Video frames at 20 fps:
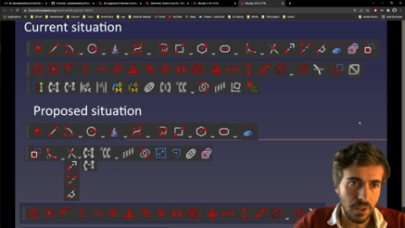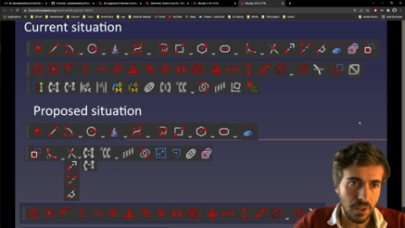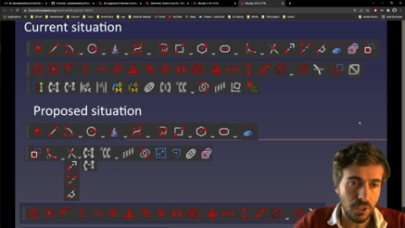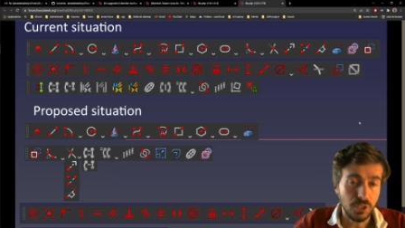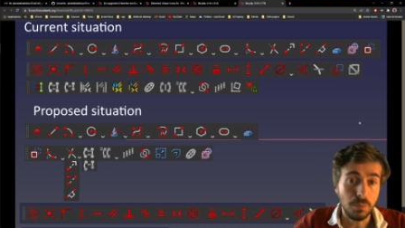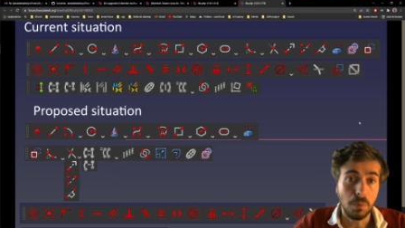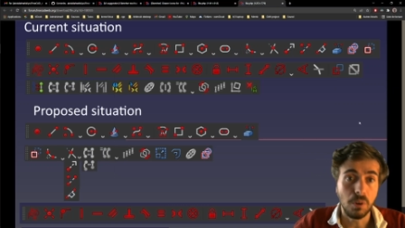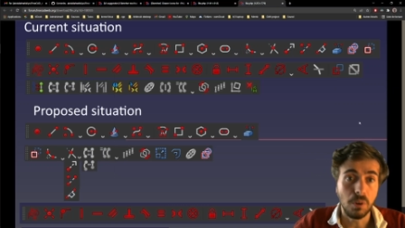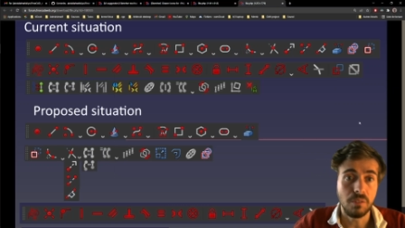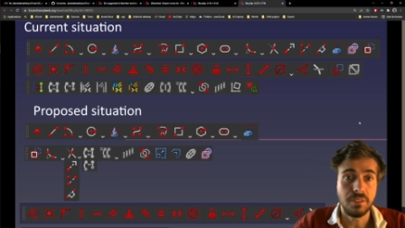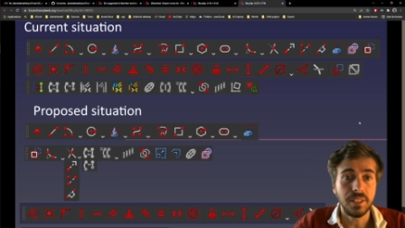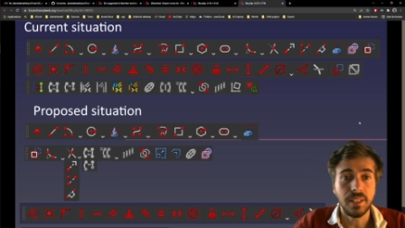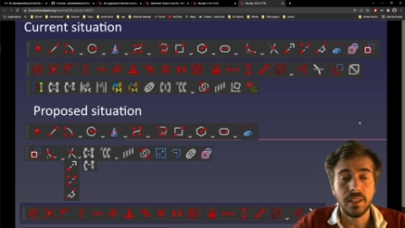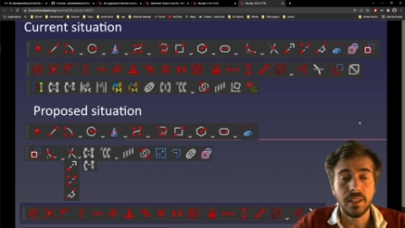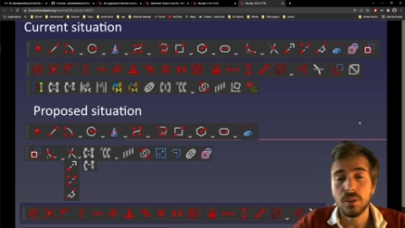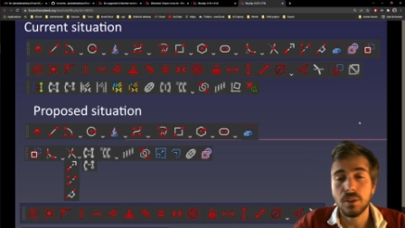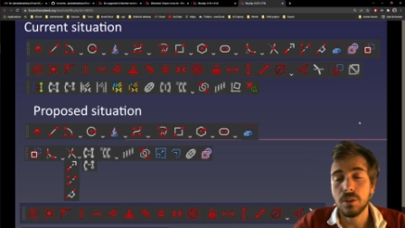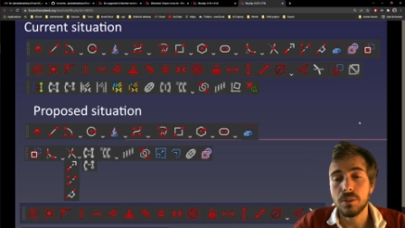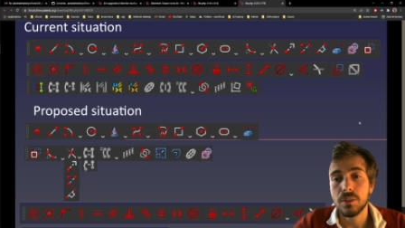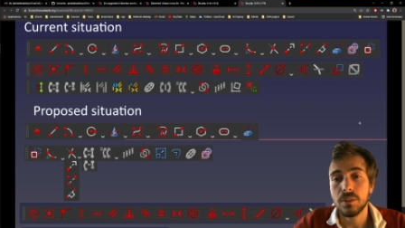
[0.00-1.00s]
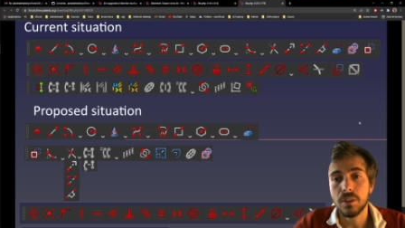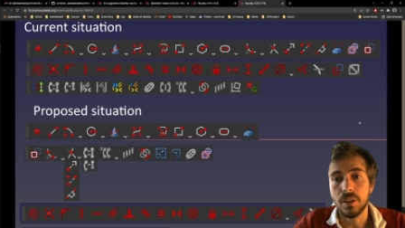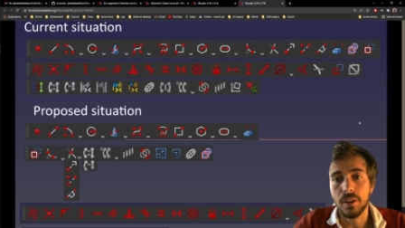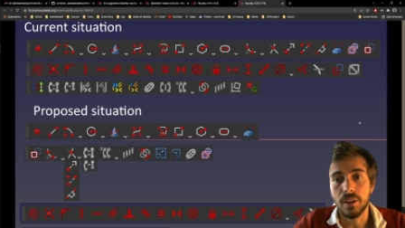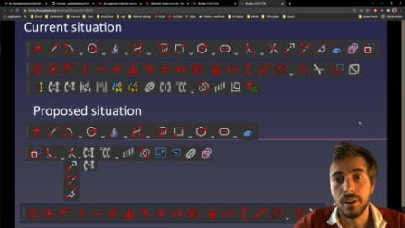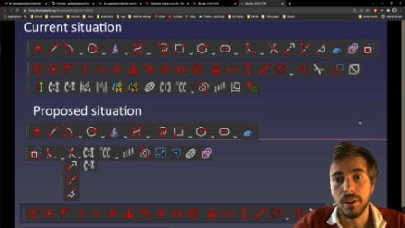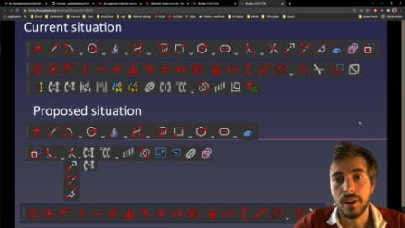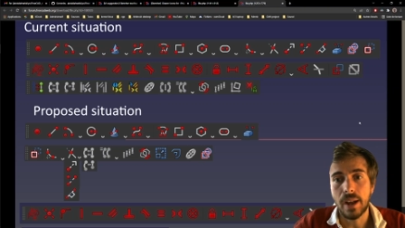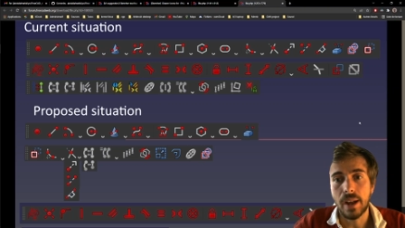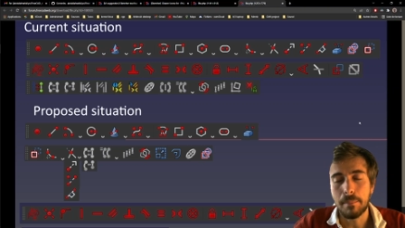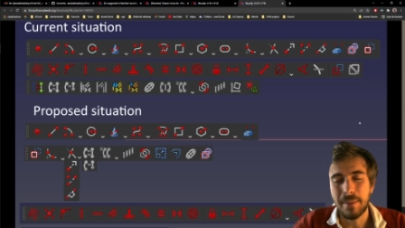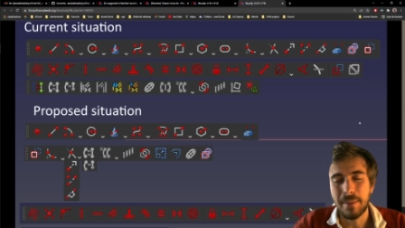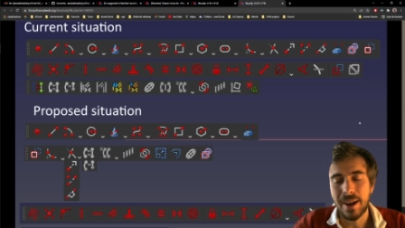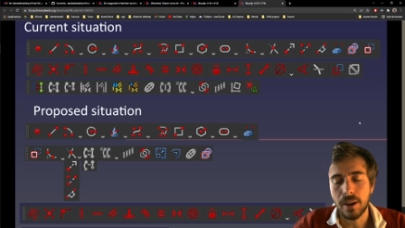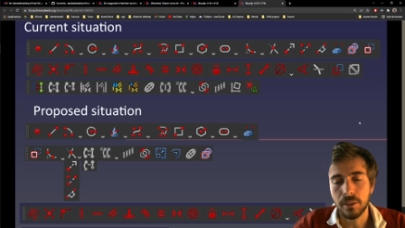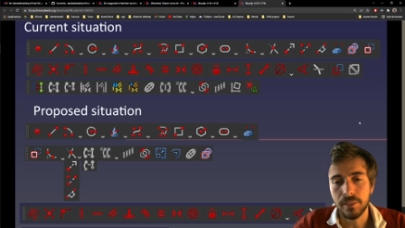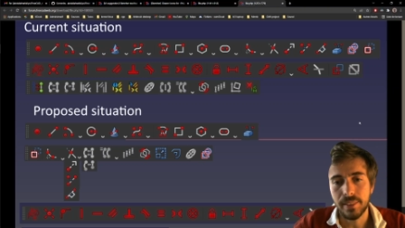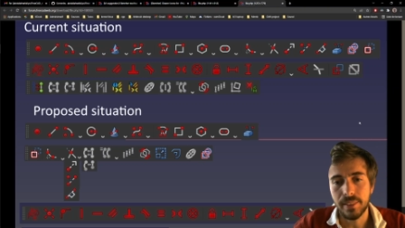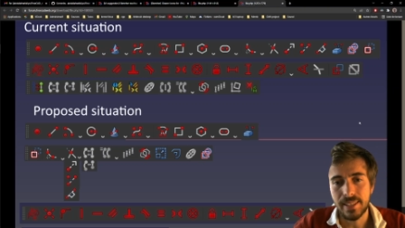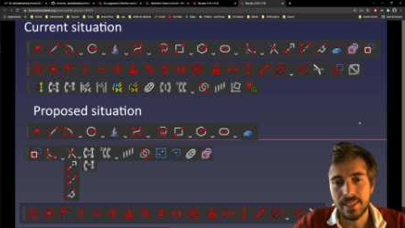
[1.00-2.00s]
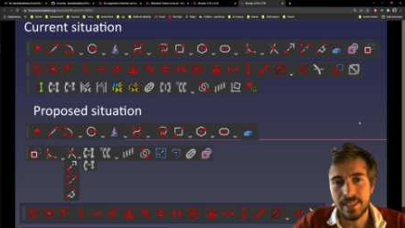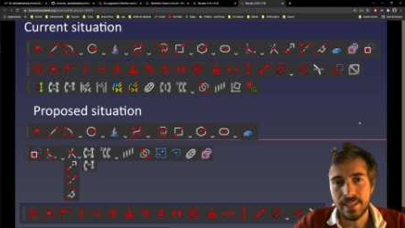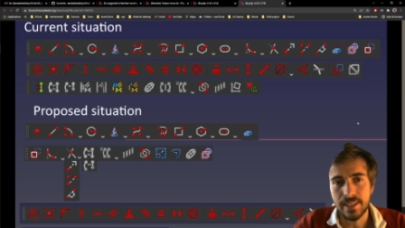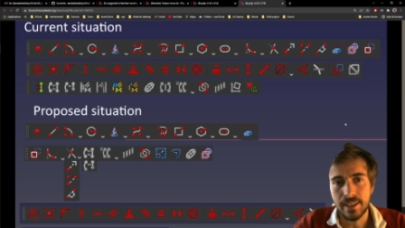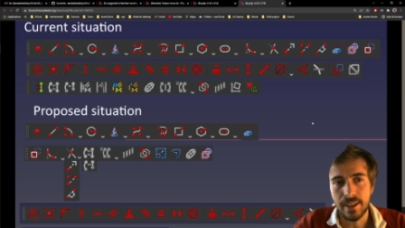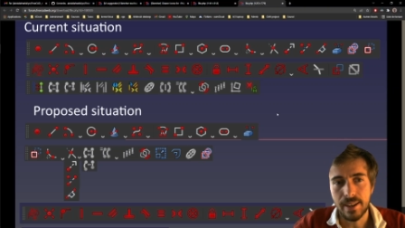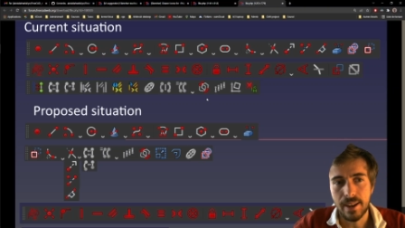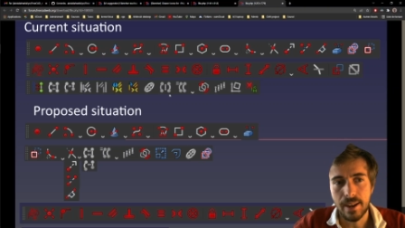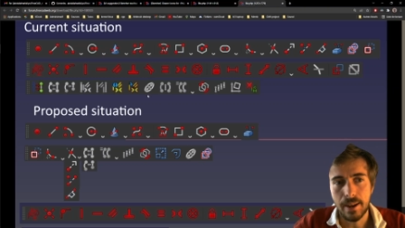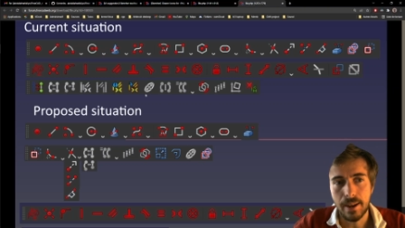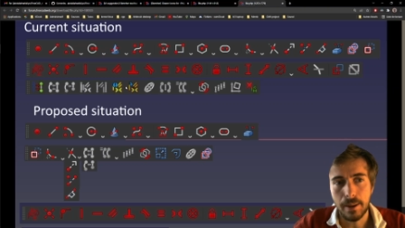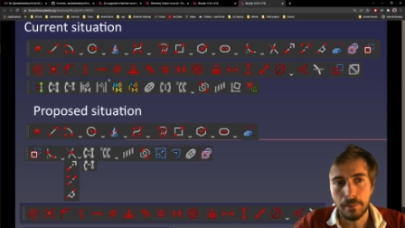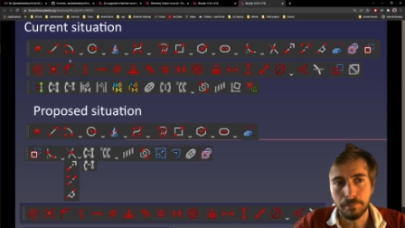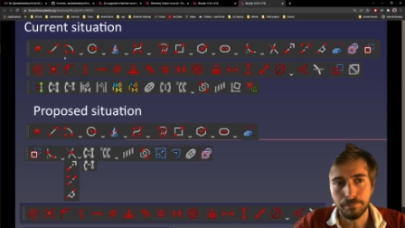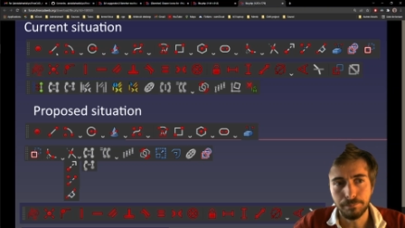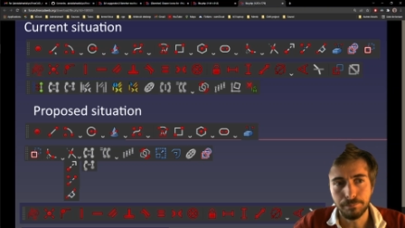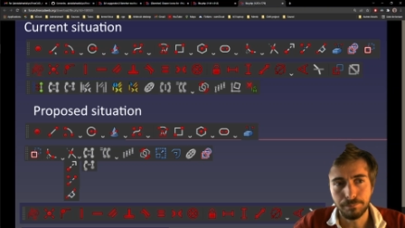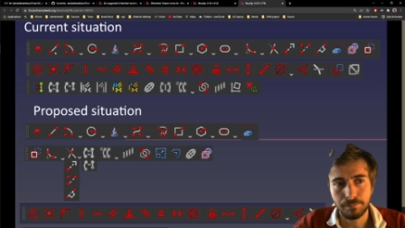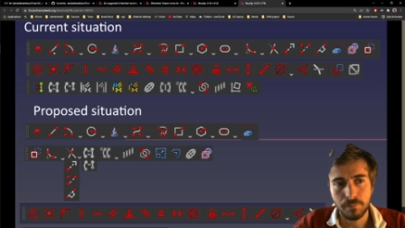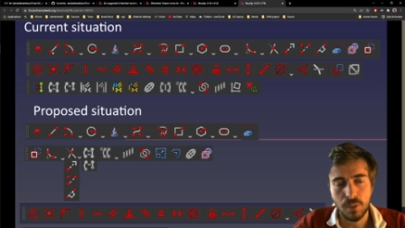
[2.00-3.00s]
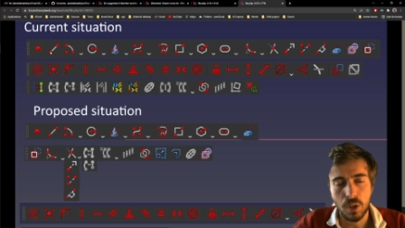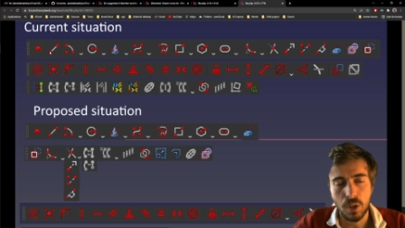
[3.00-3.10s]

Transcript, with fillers: a small video uh, about the um,